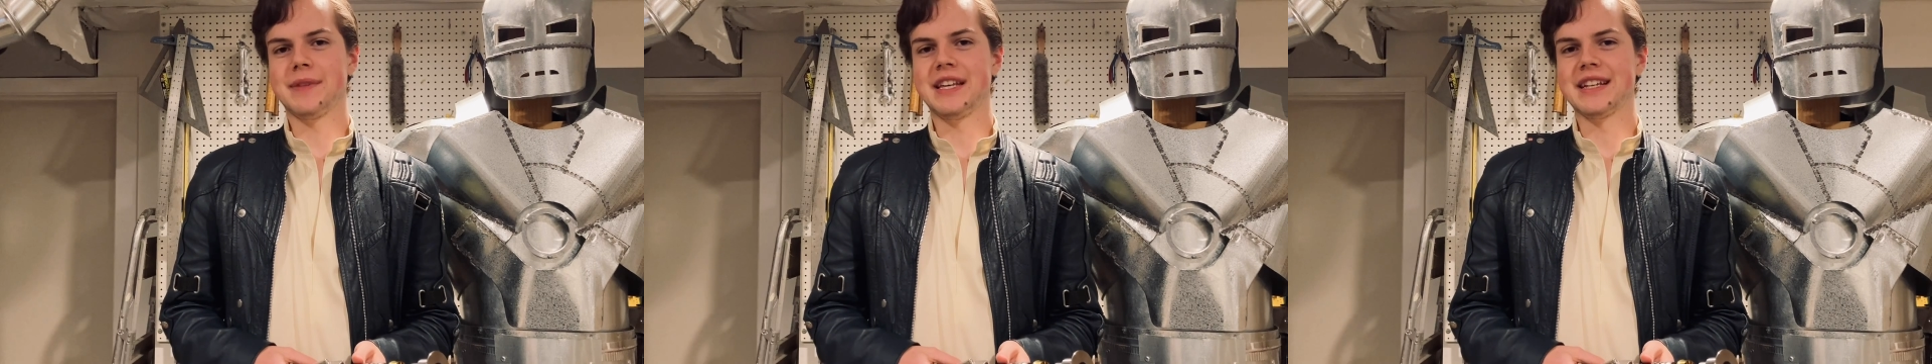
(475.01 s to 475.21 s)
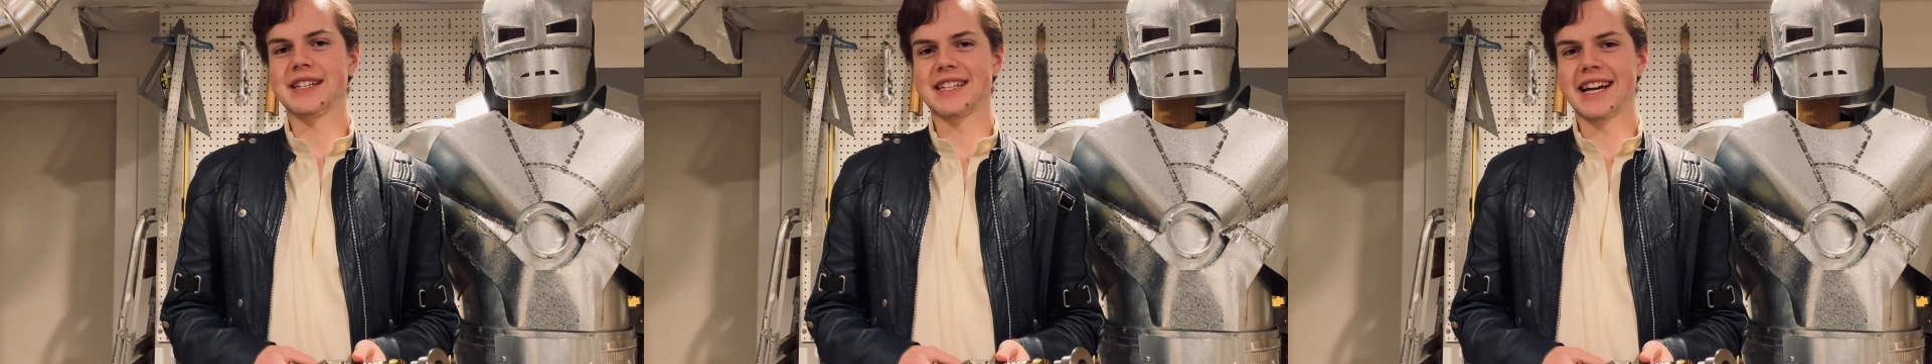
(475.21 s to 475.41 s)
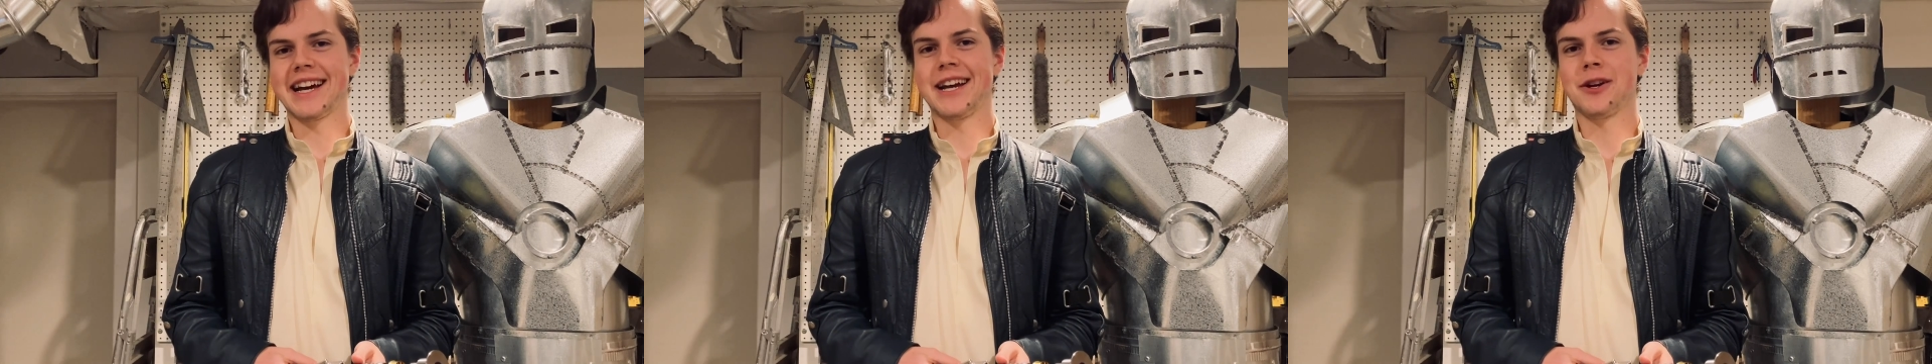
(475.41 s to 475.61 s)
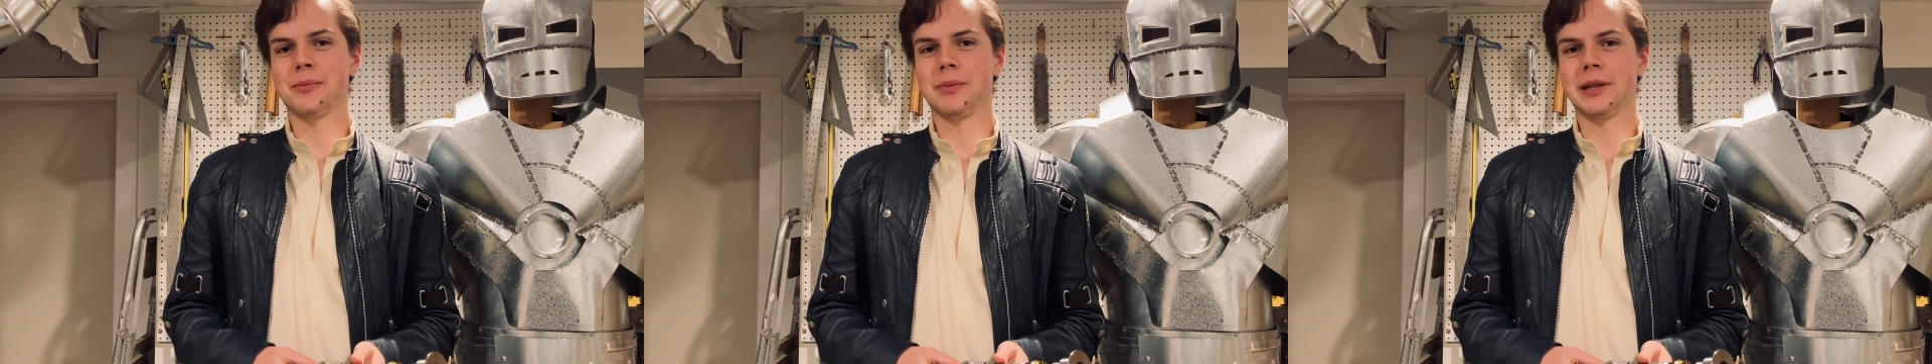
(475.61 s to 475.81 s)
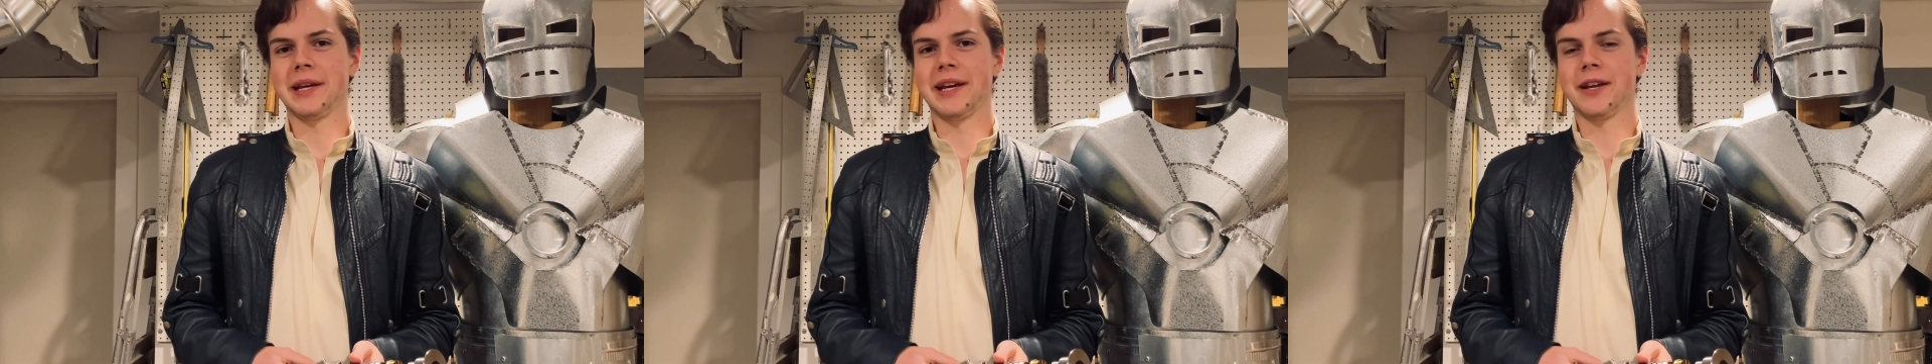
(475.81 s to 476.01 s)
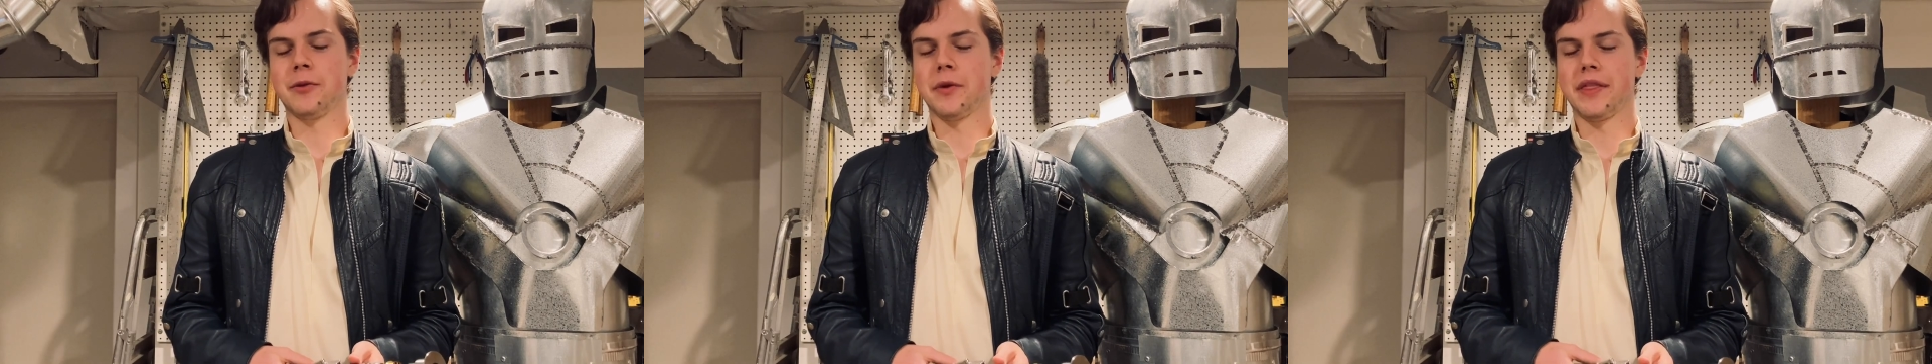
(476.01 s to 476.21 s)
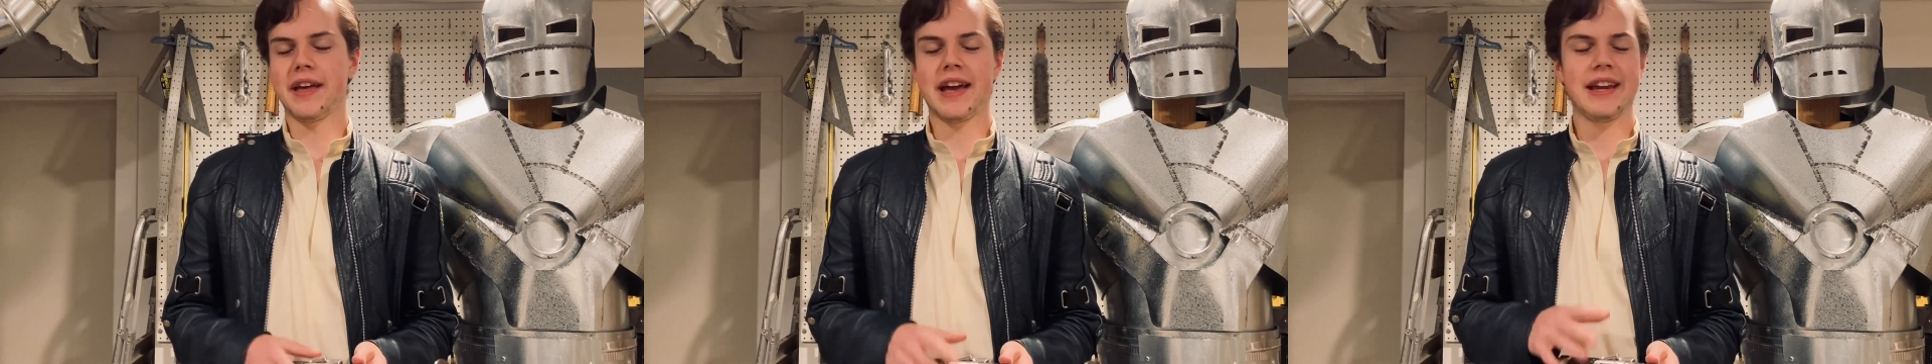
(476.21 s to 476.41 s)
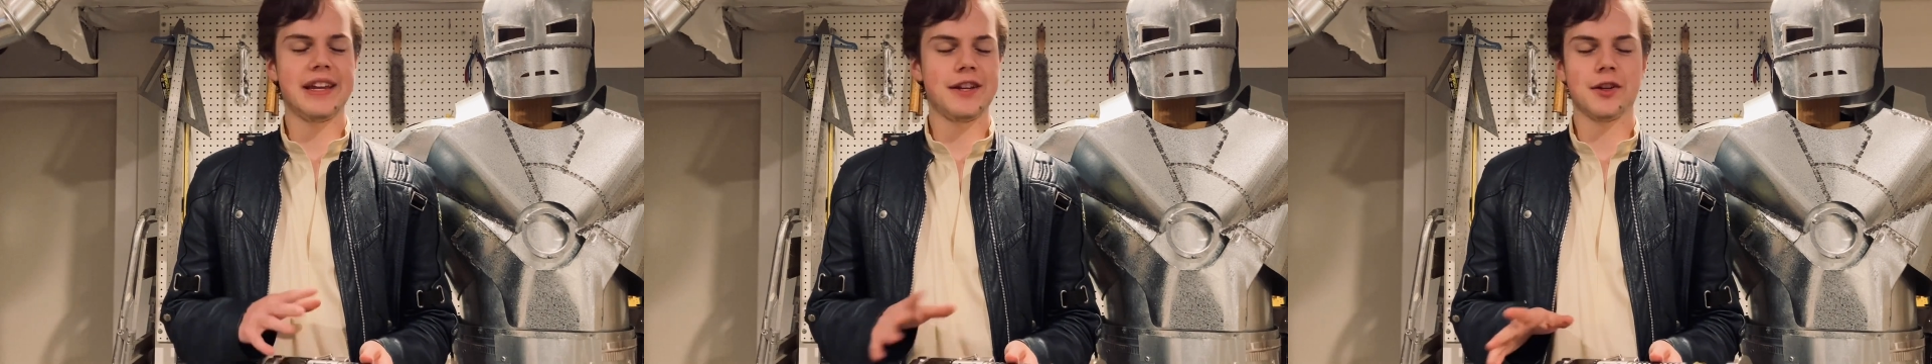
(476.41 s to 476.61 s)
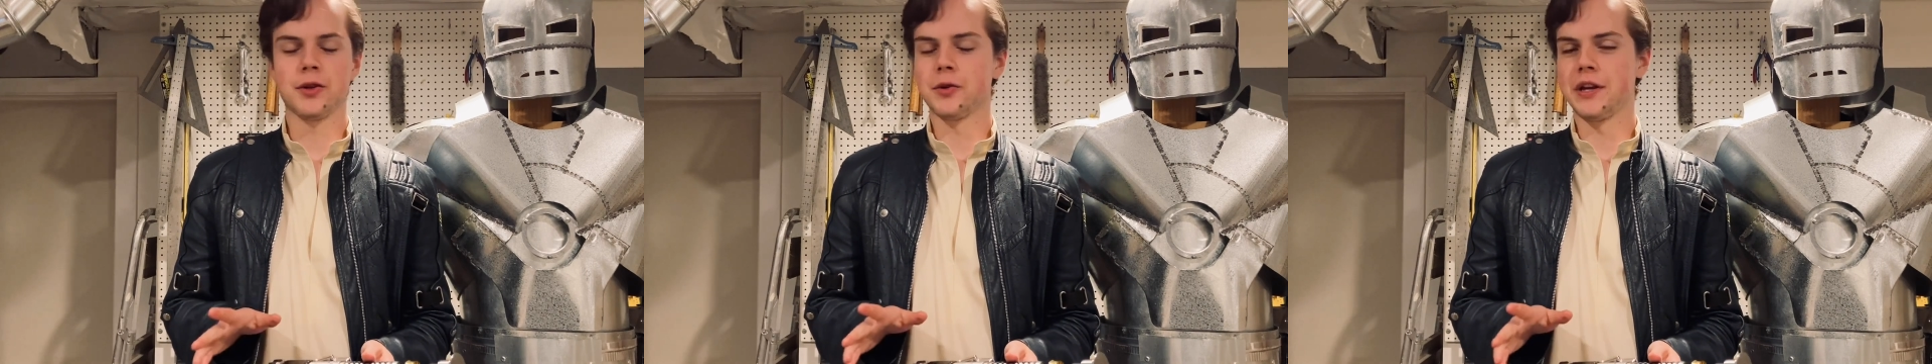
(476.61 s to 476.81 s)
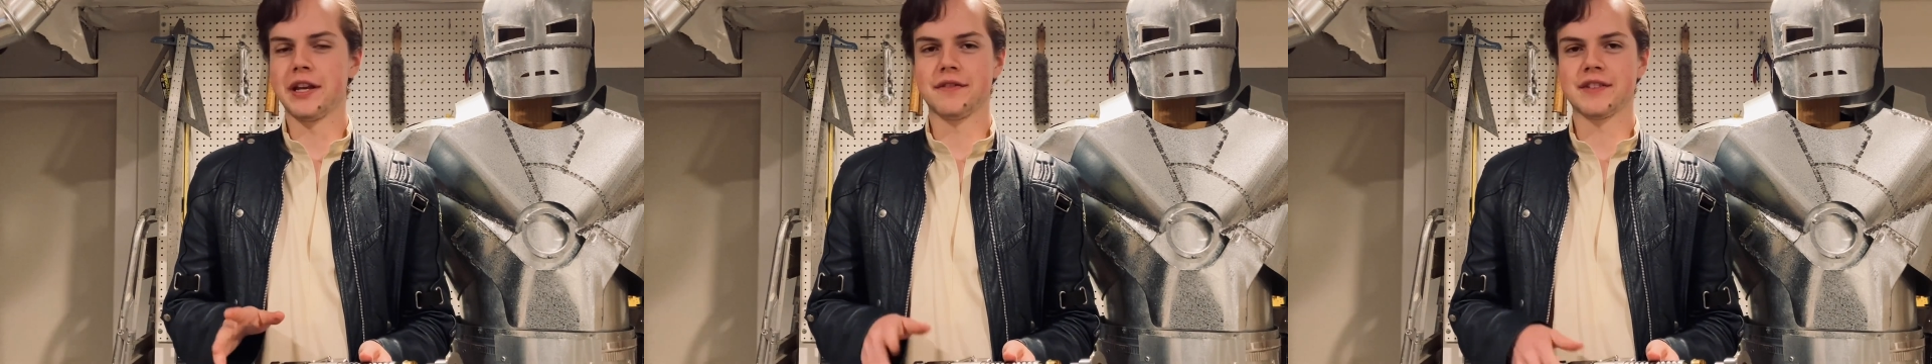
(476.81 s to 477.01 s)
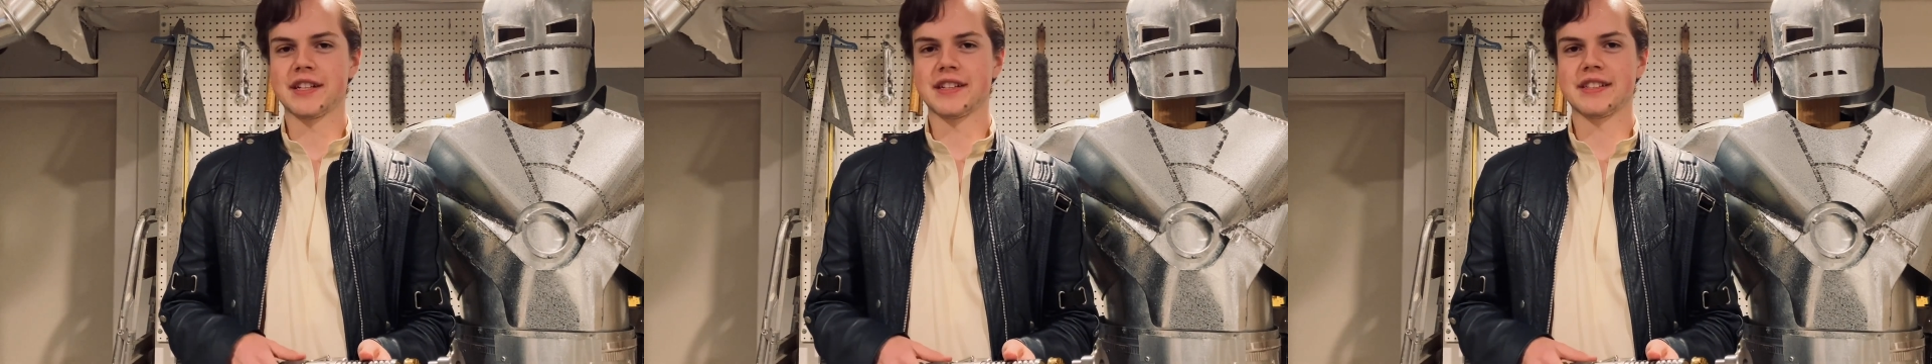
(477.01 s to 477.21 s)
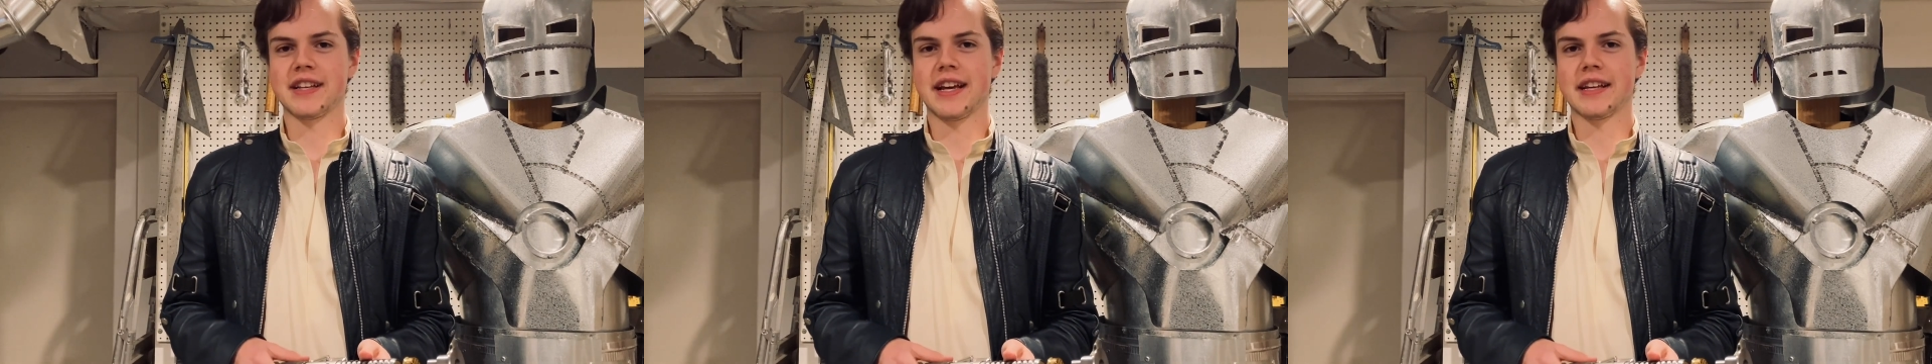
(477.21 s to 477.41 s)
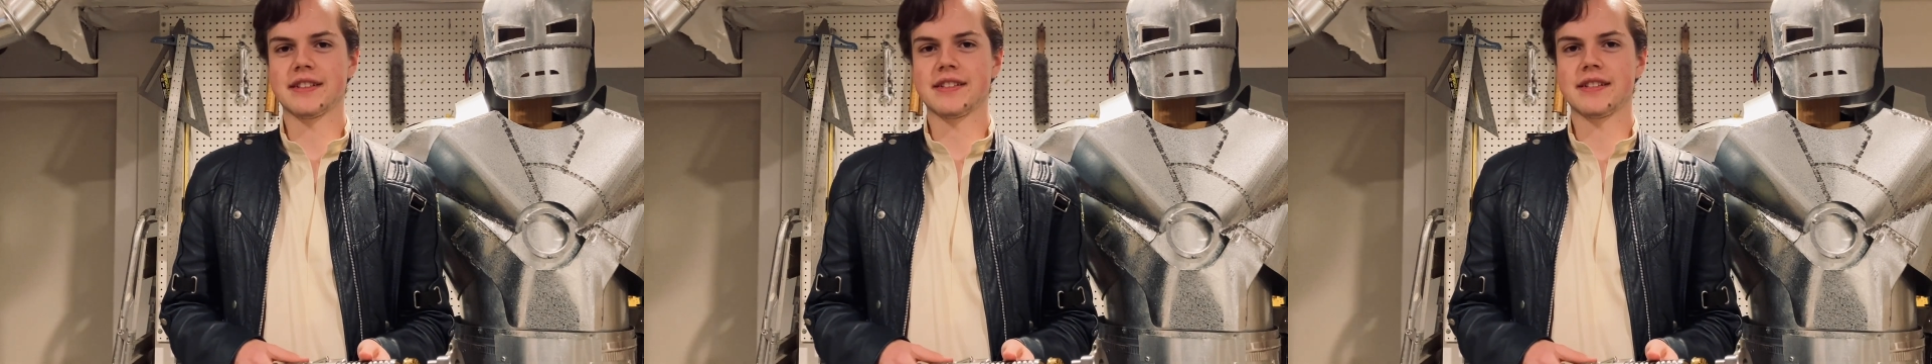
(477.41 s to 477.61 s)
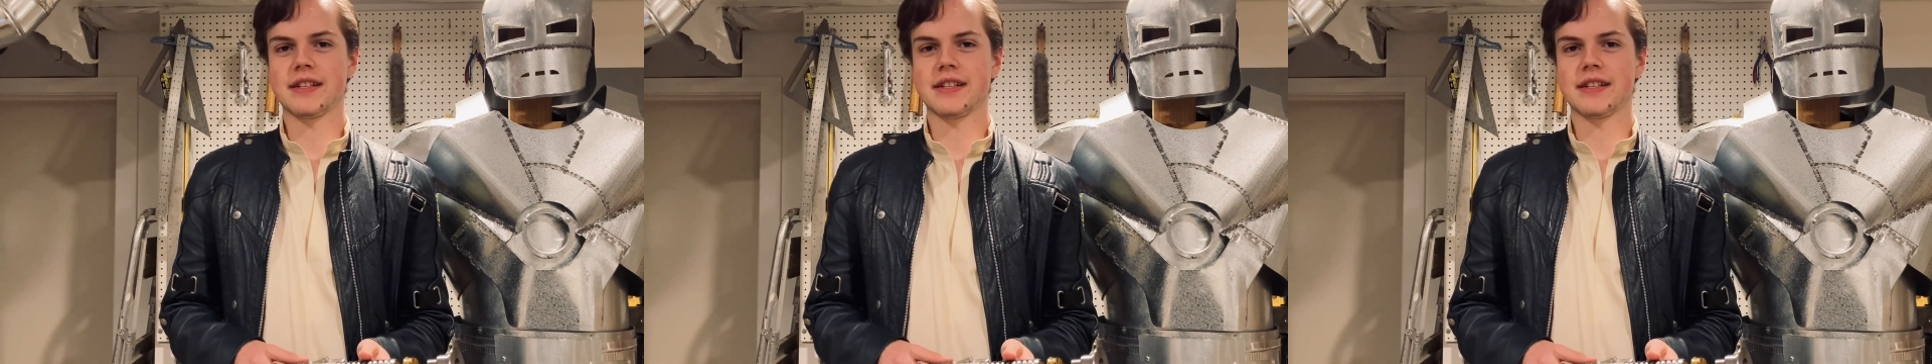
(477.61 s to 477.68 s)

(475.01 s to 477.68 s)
the entire blade with any degree of success.